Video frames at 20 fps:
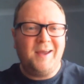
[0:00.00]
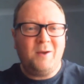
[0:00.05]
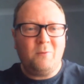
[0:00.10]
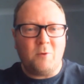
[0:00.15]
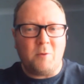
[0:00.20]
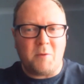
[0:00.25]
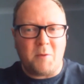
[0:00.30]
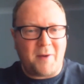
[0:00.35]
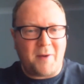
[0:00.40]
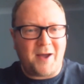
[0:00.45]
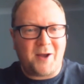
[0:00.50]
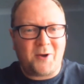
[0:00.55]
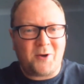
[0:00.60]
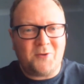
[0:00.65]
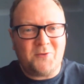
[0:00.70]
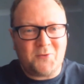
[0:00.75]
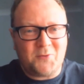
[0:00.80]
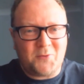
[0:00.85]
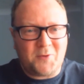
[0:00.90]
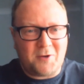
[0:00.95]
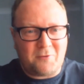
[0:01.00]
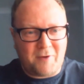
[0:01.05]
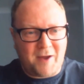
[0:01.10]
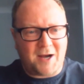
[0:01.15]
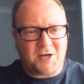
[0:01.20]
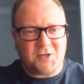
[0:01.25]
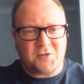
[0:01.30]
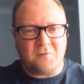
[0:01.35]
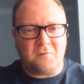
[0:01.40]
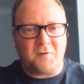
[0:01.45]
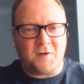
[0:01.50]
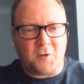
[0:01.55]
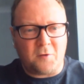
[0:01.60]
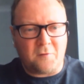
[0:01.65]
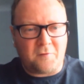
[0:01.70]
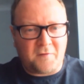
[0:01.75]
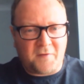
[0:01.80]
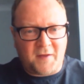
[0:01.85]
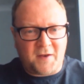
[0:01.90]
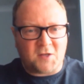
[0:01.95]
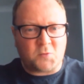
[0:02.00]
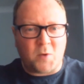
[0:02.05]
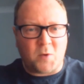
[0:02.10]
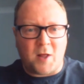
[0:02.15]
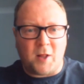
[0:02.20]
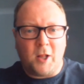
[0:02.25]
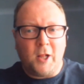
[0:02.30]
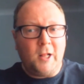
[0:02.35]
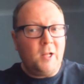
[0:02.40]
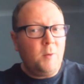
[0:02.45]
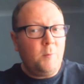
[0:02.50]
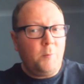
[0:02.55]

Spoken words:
we'll be back on doing a reaction video for that as well.